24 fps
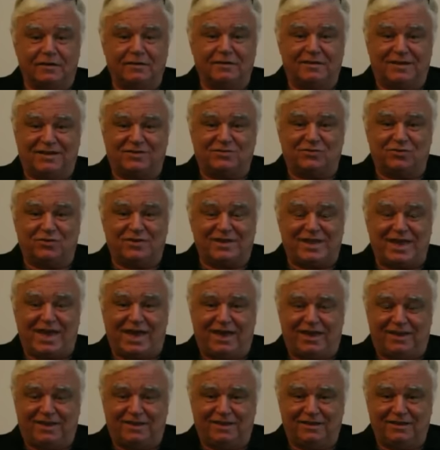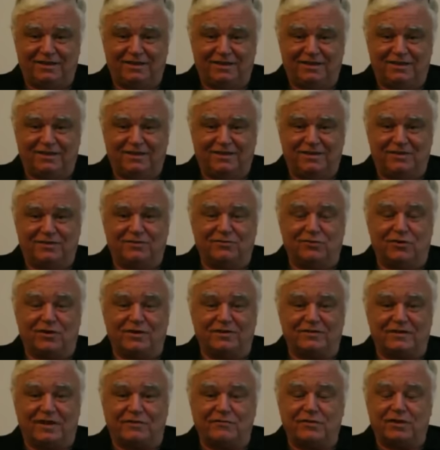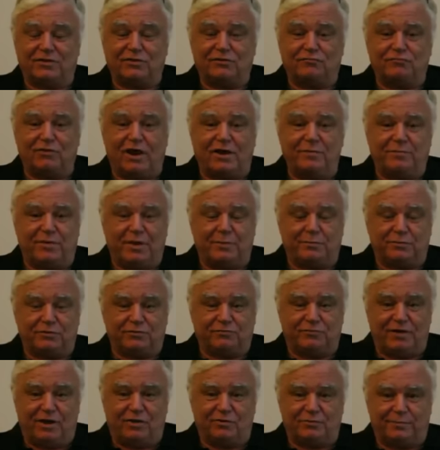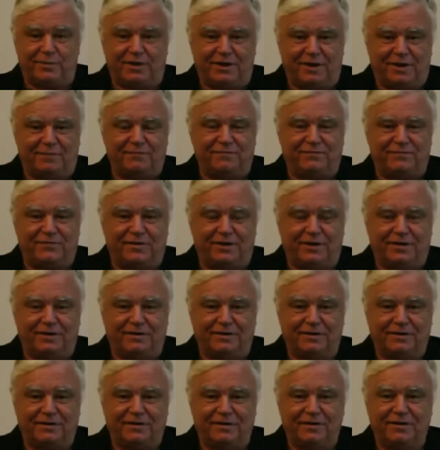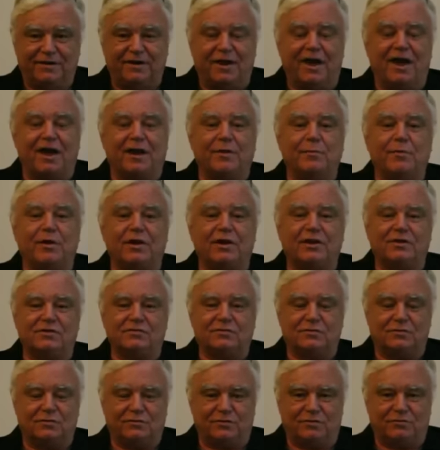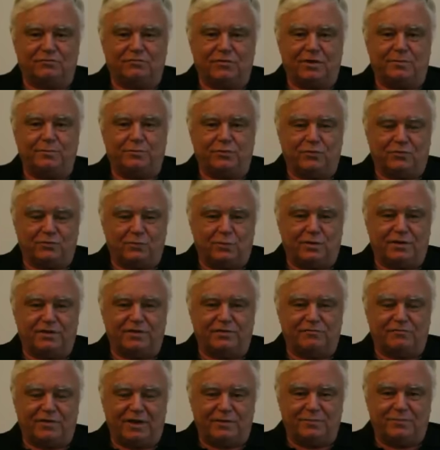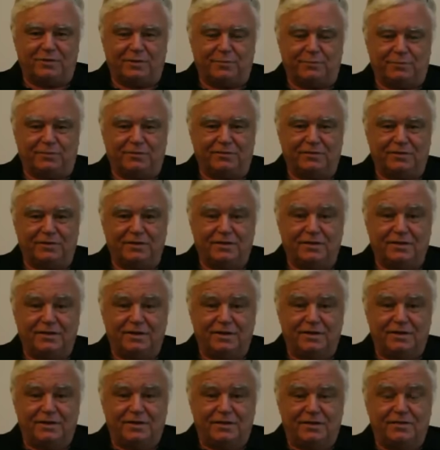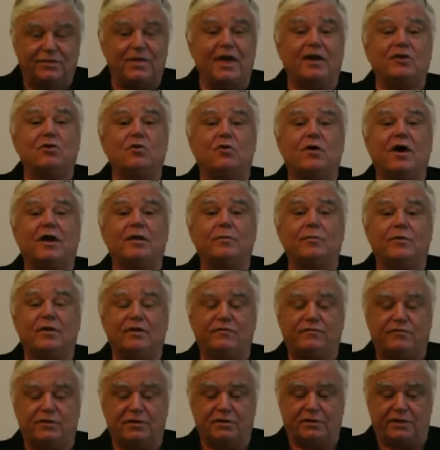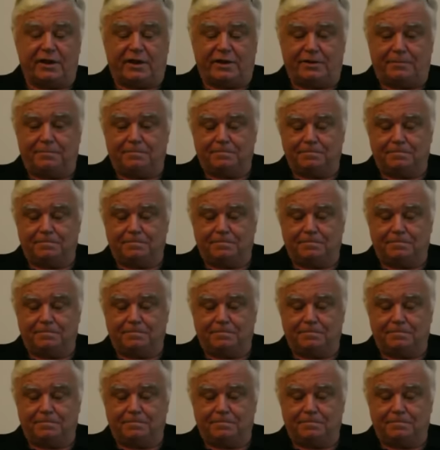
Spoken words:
That's okay. As long as I've got the right people around me, I'm fine. Anna Marie's one of the right people. Thank you, Anna Marie, for your letter.